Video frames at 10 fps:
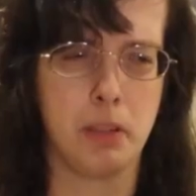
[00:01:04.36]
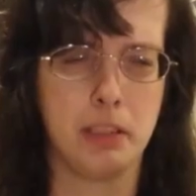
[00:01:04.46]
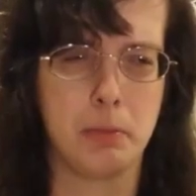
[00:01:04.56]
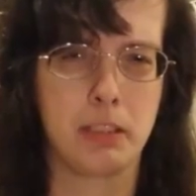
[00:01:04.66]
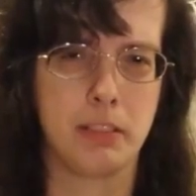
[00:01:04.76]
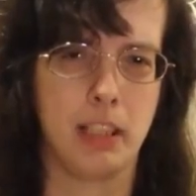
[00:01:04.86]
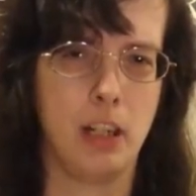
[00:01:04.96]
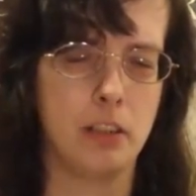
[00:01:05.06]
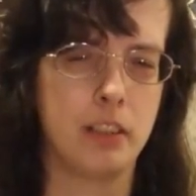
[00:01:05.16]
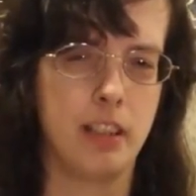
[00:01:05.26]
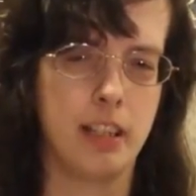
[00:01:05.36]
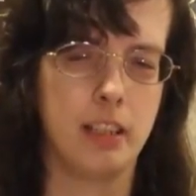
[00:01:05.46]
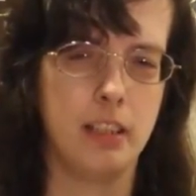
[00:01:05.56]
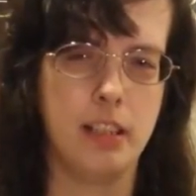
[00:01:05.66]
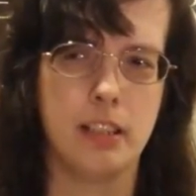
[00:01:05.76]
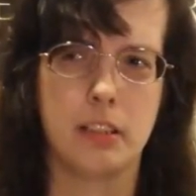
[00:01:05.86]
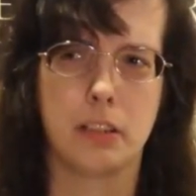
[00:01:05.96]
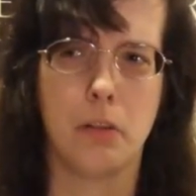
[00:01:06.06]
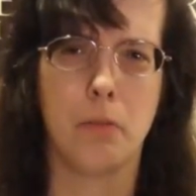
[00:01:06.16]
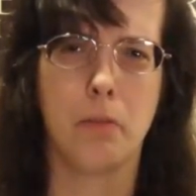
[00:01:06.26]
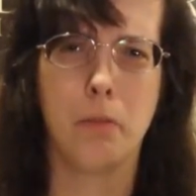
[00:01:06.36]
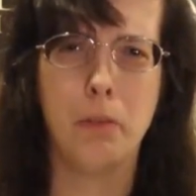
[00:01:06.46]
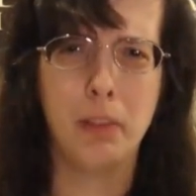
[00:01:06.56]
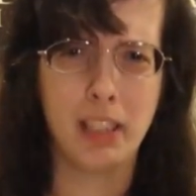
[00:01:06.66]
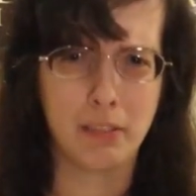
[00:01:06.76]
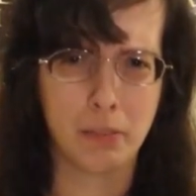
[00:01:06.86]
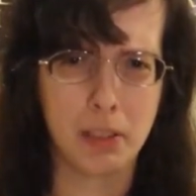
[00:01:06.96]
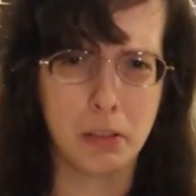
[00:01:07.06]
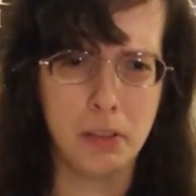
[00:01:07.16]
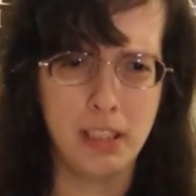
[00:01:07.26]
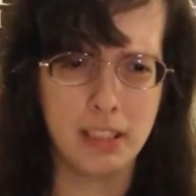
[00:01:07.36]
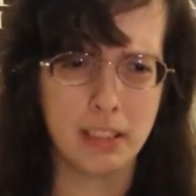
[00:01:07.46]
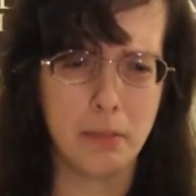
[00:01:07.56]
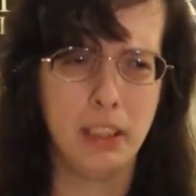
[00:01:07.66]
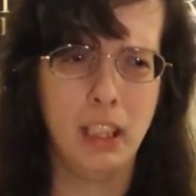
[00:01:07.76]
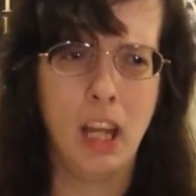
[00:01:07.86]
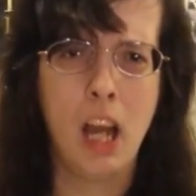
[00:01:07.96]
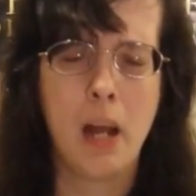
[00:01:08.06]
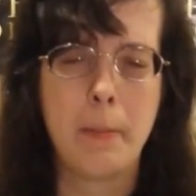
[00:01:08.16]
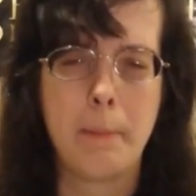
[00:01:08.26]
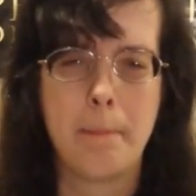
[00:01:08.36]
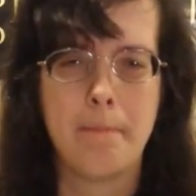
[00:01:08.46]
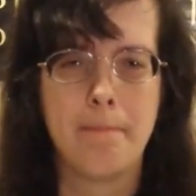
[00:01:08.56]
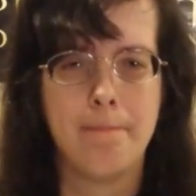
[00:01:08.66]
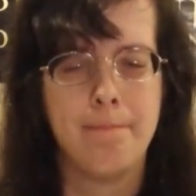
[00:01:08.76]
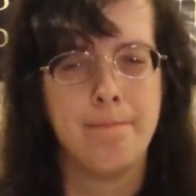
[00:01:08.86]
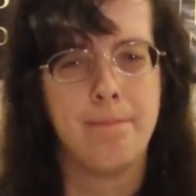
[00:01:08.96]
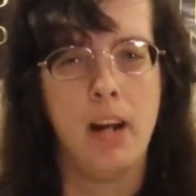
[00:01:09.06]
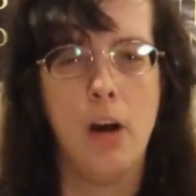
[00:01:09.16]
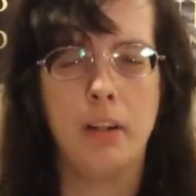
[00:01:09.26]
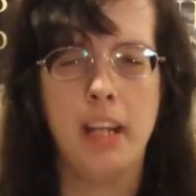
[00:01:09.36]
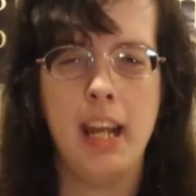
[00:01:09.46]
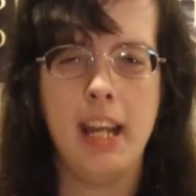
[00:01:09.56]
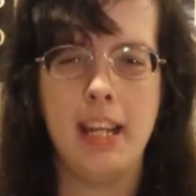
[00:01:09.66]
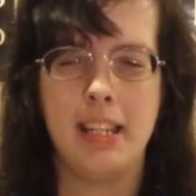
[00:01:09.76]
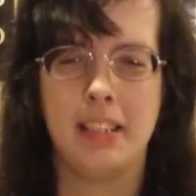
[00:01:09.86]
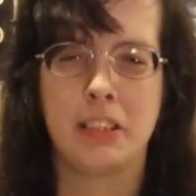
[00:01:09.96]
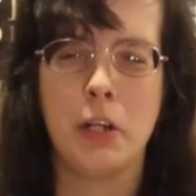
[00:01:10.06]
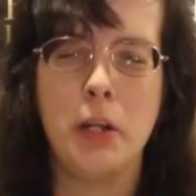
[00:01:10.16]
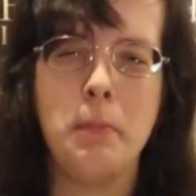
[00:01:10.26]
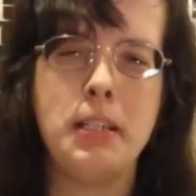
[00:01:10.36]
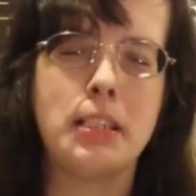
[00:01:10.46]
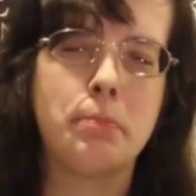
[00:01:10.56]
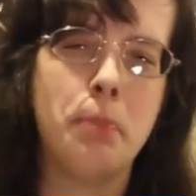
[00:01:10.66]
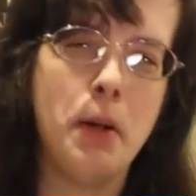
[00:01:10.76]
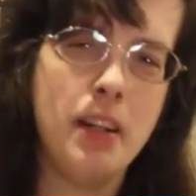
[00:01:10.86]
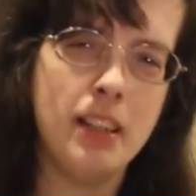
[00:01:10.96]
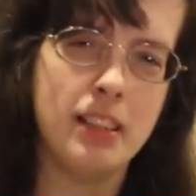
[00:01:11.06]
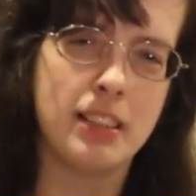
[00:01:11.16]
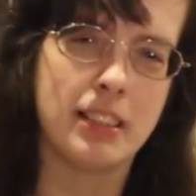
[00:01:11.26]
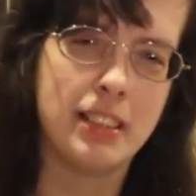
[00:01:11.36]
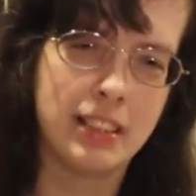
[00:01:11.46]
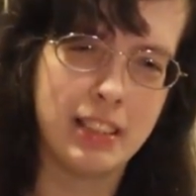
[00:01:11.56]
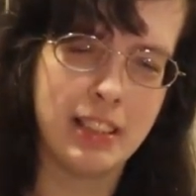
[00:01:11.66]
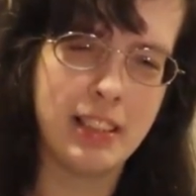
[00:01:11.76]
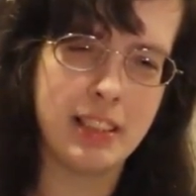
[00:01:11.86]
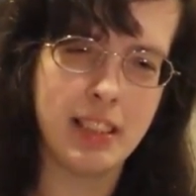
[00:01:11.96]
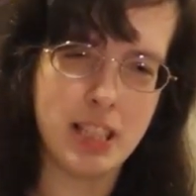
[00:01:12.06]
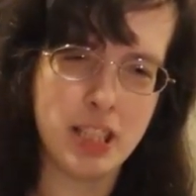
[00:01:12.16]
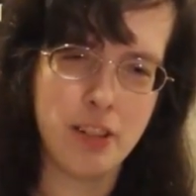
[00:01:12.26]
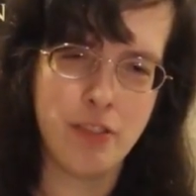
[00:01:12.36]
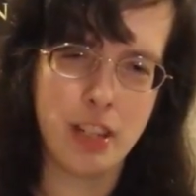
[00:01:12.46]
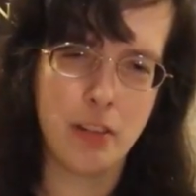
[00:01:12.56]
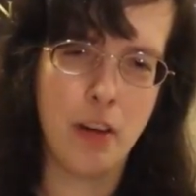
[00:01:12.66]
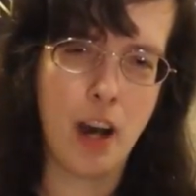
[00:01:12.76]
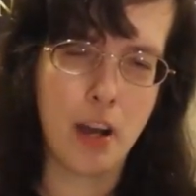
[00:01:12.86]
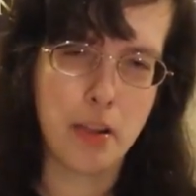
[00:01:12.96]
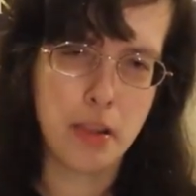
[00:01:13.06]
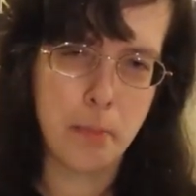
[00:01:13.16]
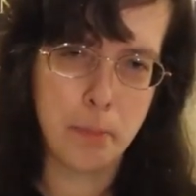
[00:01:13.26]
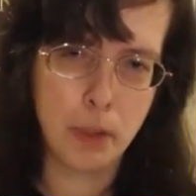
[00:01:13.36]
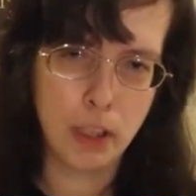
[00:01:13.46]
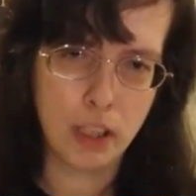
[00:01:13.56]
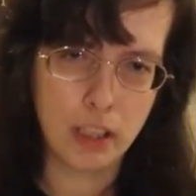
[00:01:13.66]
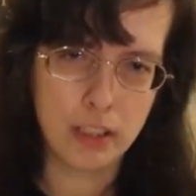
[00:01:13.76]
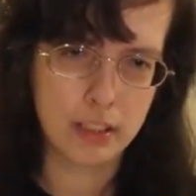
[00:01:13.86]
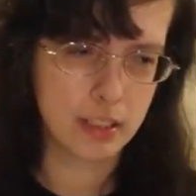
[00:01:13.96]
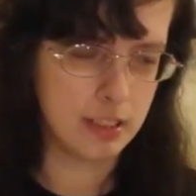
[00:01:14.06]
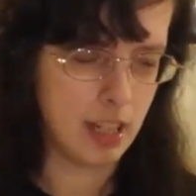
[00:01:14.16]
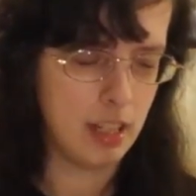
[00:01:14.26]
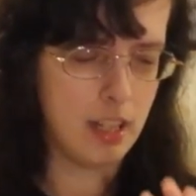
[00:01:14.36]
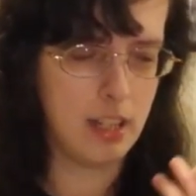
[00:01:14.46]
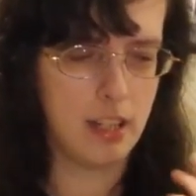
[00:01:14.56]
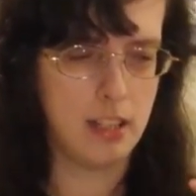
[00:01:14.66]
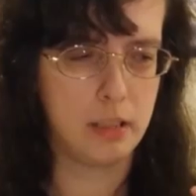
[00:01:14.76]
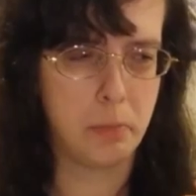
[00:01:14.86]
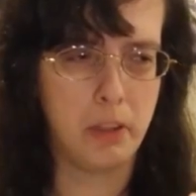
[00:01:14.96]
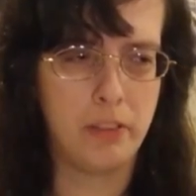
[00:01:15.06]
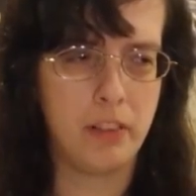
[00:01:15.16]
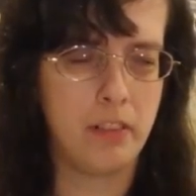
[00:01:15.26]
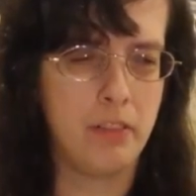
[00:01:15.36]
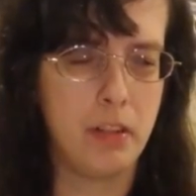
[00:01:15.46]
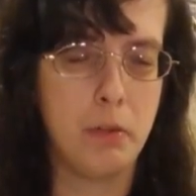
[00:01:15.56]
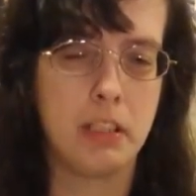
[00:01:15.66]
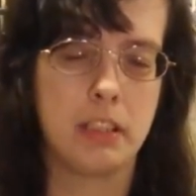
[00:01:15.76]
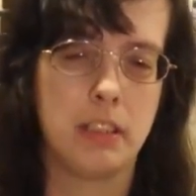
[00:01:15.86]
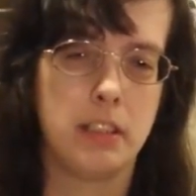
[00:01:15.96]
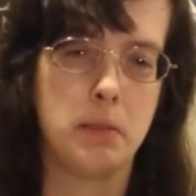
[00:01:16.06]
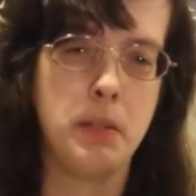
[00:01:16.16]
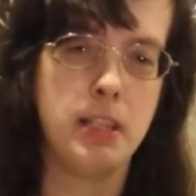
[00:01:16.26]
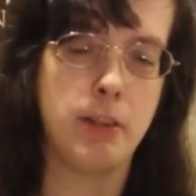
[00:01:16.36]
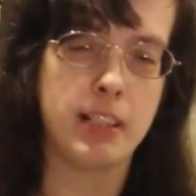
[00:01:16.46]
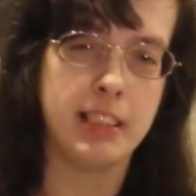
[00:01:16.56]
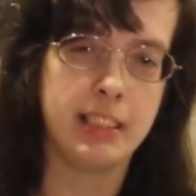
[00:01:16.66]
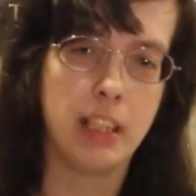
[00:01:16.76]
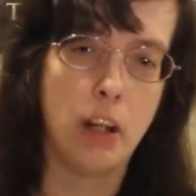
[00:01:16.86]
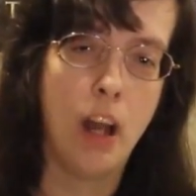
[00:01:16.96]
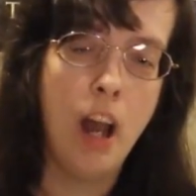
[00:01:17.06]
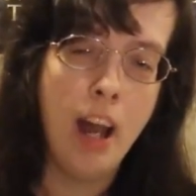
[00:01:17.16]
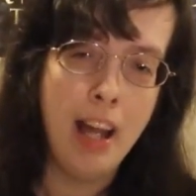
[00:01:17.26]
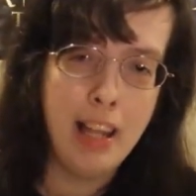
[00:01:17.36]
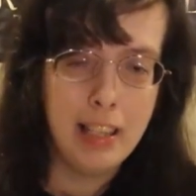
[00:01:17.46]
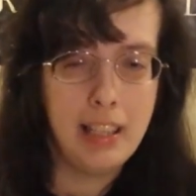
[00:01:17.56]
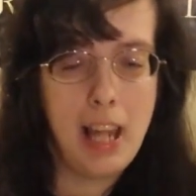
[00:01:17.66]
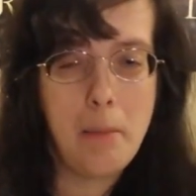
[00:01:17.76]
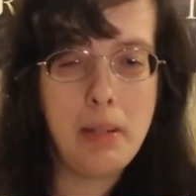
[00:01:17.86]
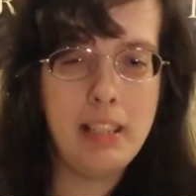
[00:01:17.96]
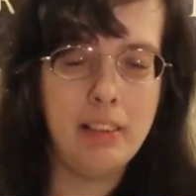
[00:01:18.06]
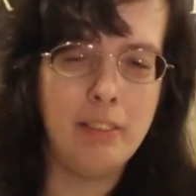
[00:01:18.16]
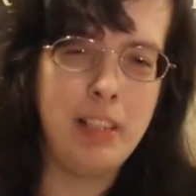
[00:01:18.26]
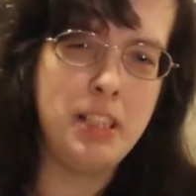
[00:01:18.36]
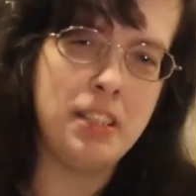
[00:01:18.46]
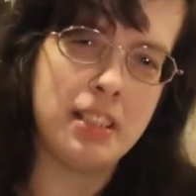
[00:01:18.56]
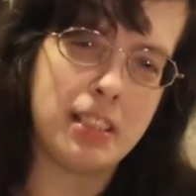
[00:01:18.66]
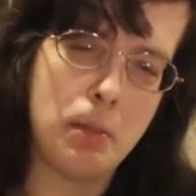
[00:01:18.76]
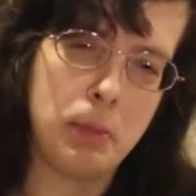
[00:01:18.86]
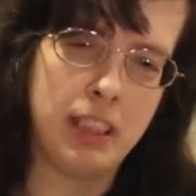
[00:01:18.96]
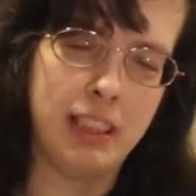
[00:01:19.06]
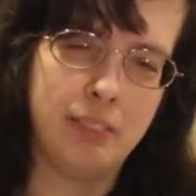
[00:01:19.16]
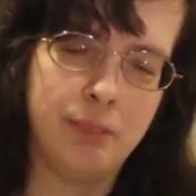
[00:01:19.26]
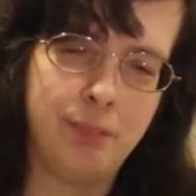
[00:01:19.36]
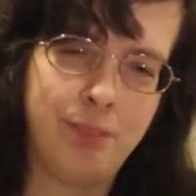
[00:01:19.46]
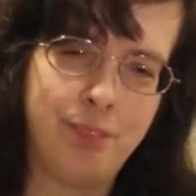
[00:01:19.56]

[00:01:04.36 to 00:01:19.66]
and Mortal Instruments, there's like alternating years, so we really have to wait two years. I mean, okay, there's going to be spoilers. This is a discussion video on the book. This is not a spoil-free review, which to me translates to let me read you the summary.